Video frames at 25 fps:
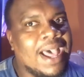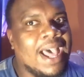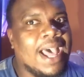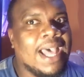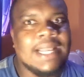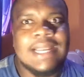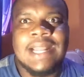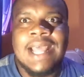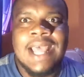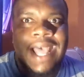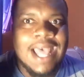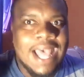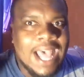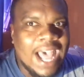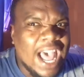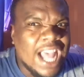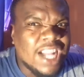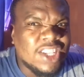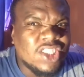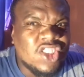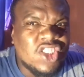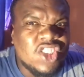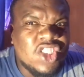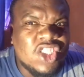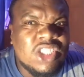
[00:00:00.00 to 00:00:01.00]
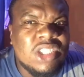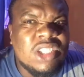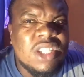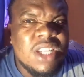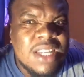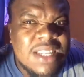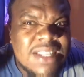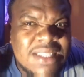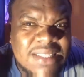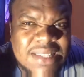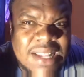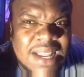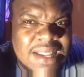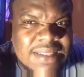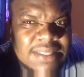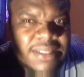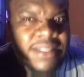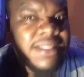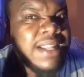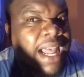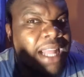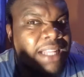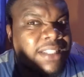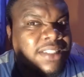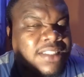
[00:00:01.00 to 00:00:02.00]
and Jesus
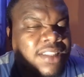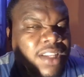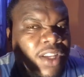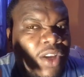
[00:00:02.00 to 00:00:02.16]
that